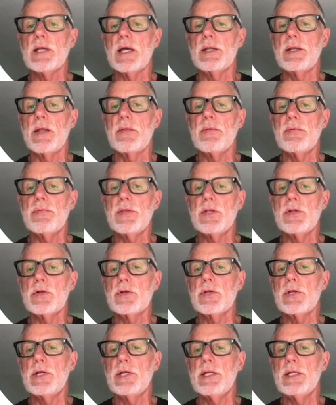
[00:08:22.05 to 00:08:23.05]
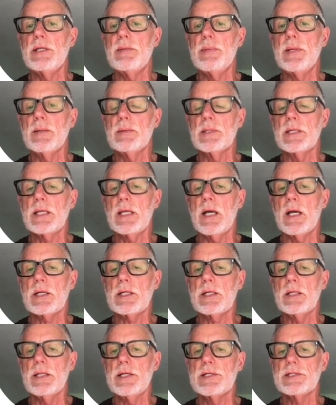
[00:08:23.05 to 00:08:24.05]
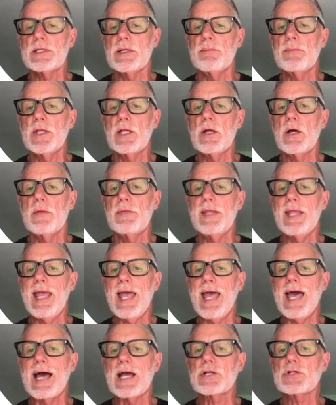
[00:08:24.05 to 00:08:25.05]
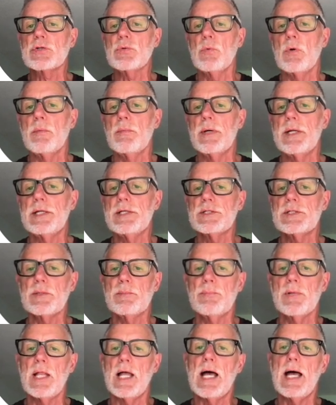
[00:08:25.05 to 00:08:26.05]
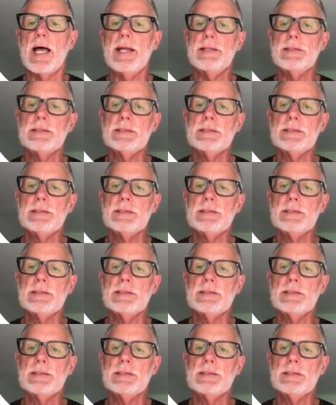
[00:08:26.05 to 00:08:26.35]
Another thing you're going to need to be able to calculate is something called the actual money supply.